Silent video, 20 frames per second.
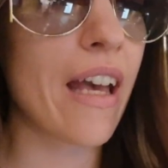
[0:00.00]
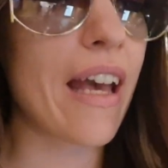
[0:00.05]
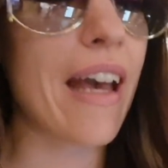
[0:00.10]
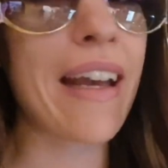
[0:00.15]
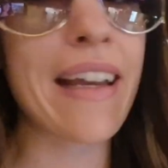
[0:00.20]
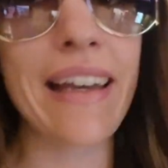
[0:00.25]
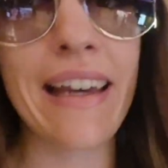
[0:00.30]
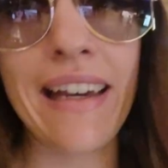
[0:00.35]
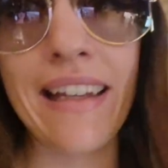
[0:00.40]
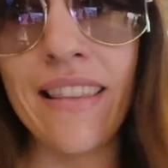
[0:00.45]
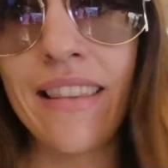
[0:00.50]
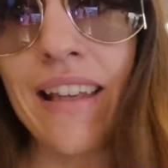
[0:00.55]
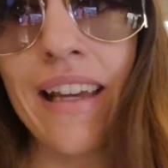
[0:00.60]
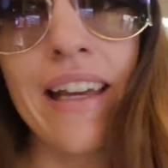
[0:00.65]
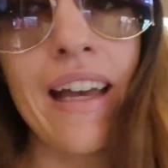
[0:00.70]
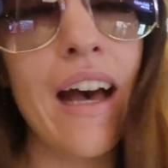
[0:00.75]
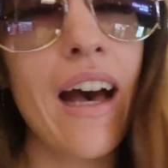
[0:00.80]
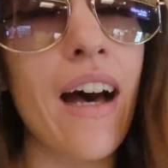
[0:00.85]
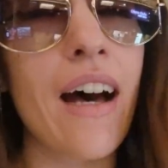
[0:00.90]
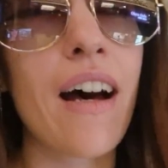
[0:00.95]
Again,
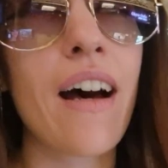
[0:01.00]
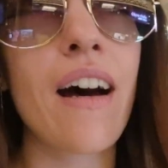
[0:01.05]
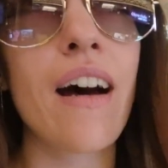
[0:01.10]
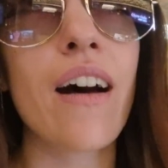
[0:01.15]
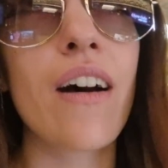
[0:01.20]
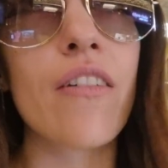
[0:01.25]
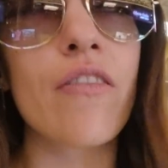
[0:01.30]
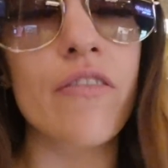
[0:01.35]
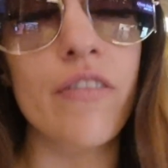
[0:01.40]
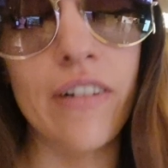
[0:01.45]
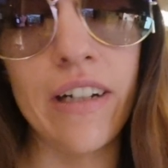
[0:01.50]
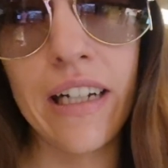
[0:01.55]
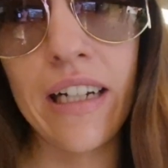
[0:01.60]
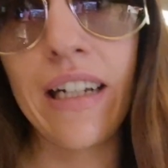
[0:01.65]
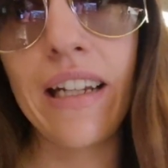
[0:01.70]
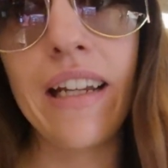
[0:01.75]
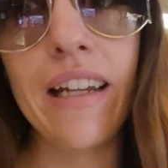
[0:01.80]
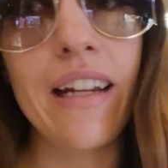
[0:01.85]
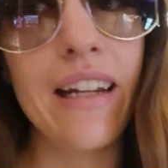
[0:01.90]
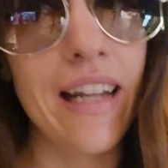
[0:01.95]
they are
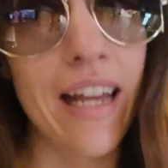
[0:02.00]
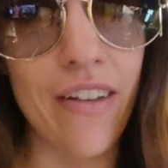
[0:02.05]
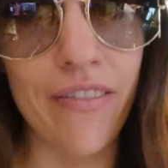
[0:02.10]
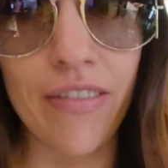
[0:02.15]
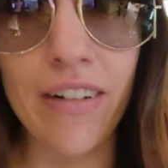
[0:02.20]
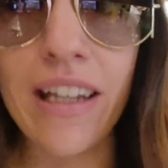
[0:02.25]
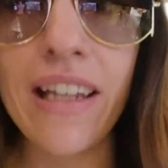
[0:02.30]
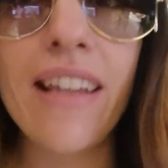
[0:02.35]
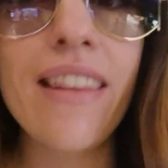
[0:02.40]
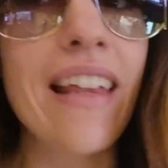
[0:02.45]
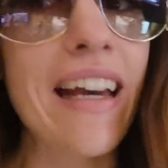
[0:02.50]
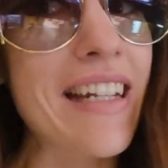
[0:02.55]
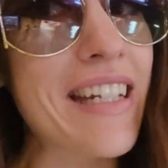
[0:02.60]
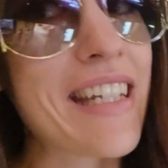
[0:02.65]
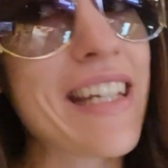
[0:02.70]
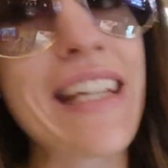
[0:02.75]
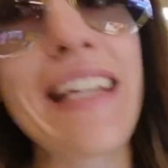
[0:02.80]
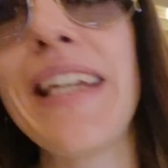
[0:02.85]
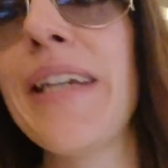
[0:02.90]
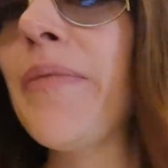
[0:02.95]
really lovely. That
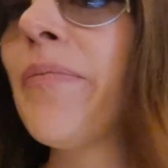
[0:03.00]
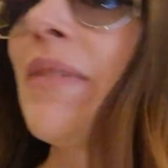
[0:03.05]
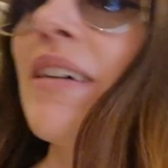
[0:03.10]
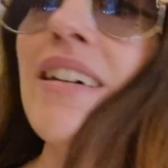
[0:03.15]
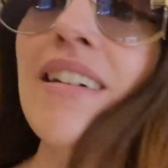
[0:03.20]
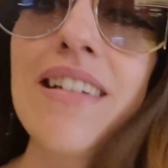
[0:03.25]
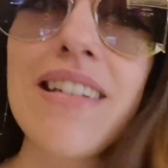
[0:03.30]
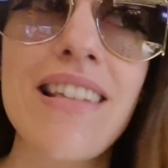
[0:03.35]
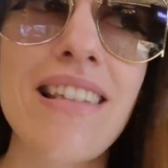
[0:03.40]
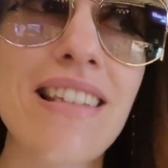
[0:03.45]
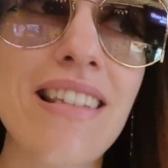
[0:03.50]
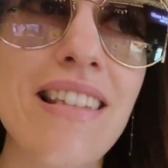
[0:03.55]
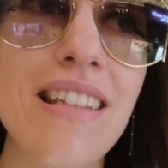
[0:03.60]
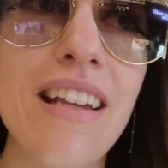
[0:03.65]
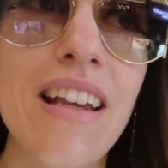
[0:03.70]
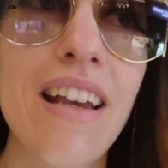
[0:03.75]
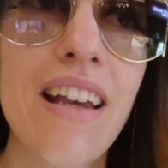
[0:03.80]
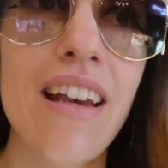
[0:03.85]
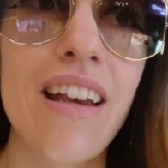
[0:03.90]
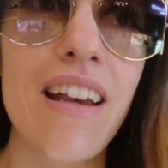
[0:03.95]
team is
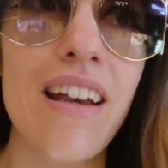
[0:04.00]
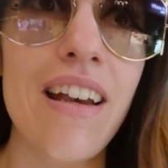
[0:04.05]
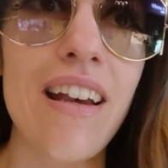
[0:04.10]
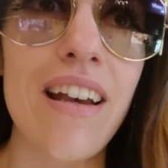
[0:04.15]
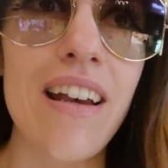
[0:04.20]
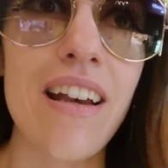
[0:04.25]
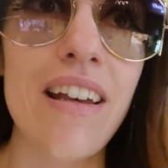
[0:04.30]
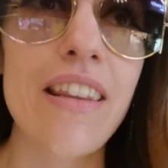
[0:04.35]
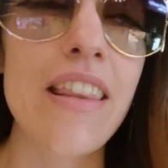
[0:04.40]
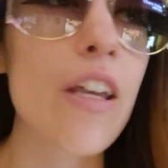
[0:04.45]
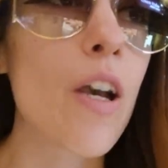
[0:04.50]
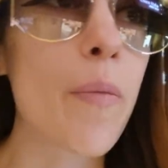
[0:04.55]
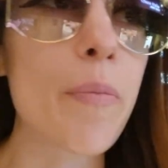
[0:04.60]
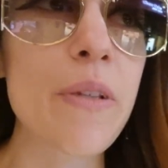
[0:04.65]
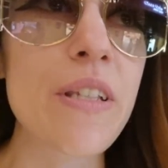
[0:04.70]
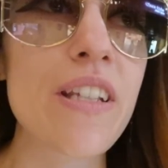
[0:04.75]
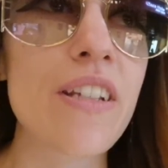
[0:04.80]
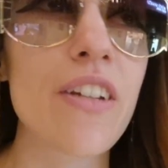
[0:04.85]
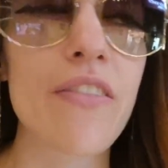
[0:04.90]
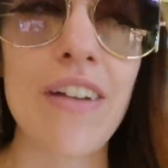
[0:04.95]
the
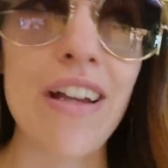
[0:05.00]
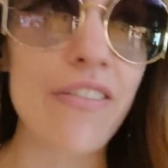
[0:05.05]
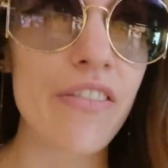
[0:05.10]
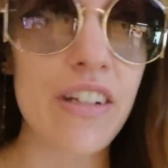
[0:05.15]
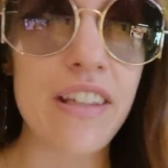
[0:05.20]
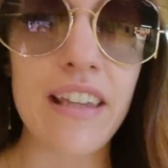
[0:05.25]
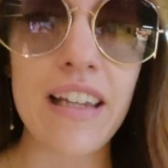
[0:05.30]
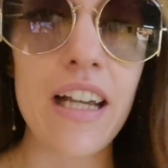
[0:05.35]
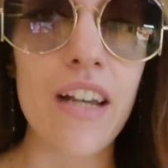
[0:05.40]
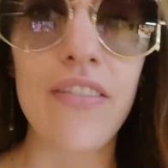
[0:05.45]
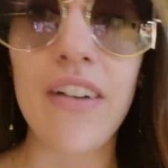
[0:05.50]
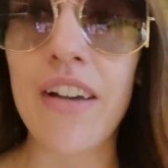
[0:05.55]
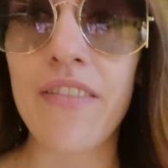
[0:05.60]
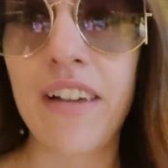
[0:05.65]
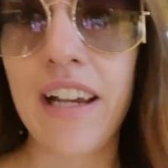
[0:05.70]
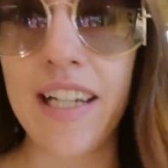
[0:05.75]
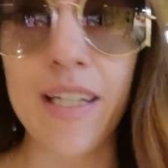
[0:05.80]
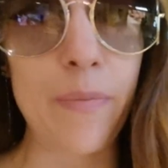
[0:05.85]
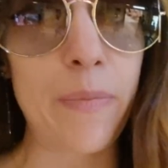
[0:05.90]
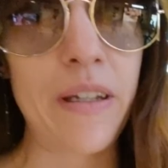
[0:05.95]
opposite of everything I've ever
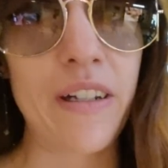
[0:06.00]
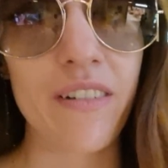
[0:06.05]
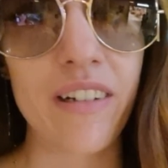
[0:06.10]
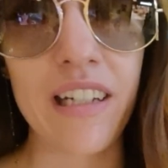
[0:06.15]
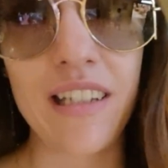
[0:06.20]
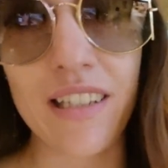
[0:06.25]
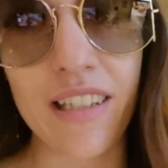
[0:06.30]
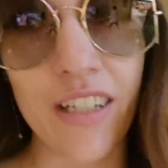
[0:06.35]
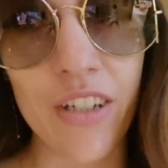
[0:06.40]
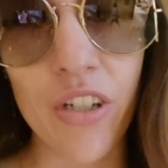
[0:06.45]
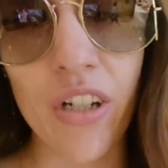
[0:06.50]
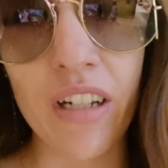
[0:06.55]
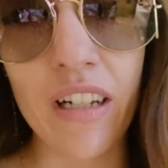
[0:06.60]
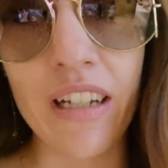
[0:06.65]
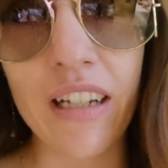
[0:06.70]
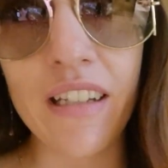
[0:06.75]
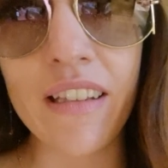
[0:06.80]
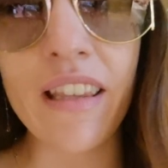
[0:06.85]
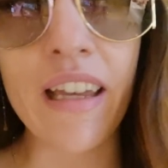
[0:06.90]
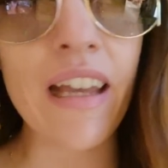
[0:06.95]
experienced at
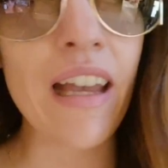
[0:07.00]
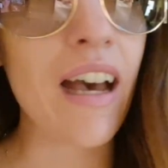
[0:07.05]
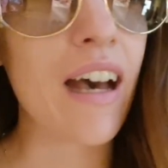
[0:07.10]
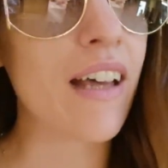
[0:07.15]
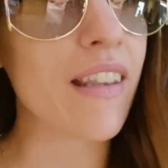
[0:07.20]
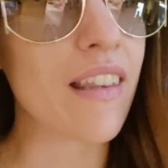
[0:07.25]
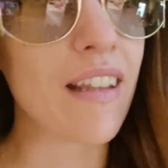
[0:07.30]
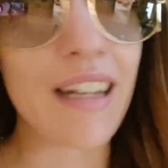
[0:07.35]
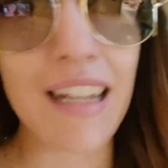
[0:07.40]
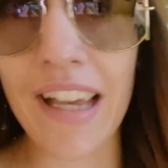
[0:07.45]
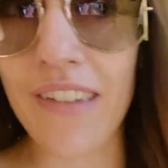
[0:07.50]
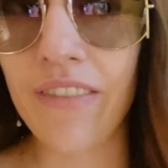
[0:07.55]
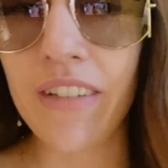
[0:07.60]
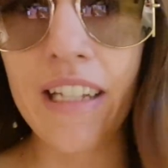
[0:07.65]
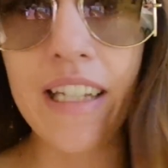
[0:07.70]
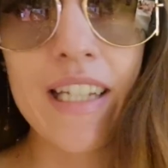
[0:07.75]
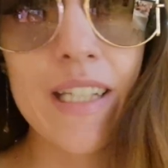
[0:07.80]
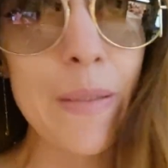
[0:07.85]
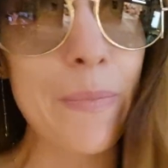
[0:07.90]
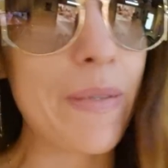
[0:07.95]
Chanel. They are the
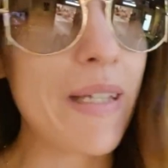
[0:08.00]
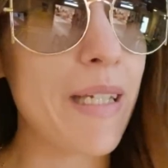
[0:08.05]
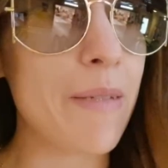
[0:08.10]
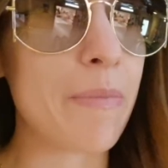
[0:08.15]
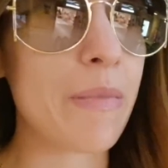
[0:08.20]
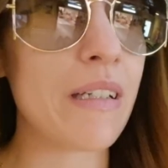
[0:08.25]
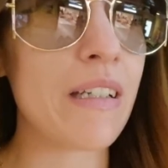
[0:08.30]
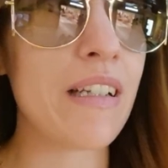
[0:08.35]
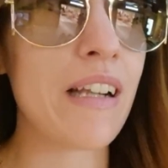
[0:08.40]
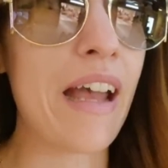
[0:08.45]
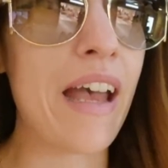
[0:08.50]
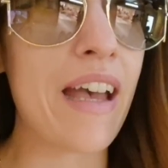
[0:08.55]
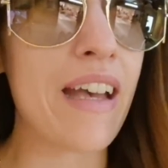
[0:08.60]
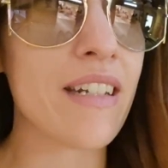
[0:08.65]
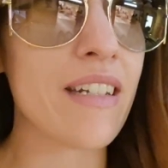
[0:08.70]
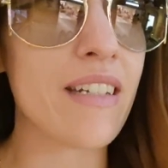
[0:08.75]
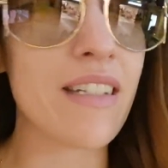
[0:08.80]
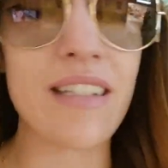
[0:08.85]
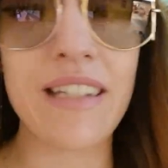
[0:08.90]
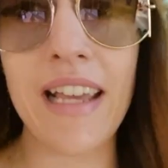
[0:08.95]
loveliest people
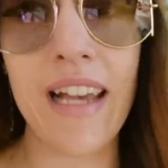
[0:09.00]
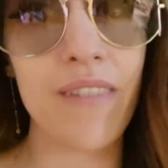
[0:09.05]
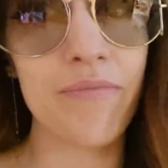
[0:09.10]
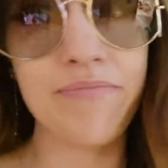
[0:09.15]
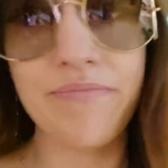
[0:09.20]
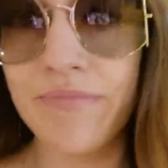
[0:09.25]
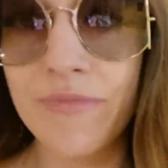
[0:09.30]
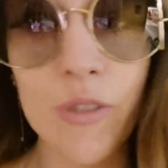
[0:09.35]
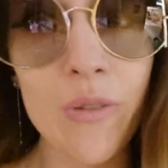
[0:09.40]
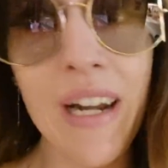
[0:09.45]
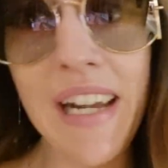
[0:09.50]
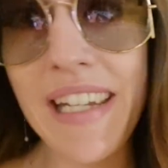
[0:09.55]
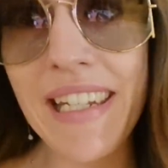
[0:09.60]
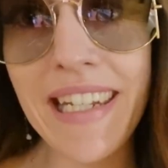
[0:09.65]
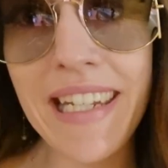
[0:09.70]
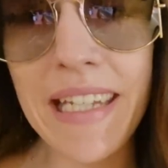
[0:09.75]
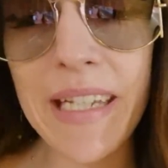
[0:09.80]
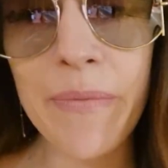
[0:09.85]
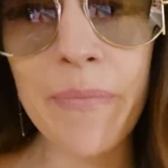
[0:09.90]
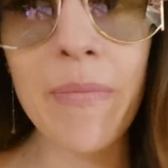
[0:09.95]
and yeah, great
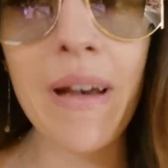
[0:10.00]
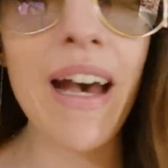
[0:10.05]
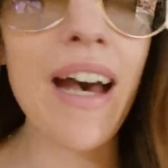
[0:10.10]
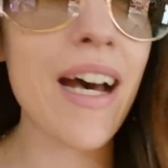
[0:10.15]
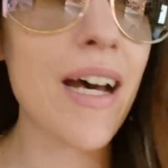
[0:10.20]
team.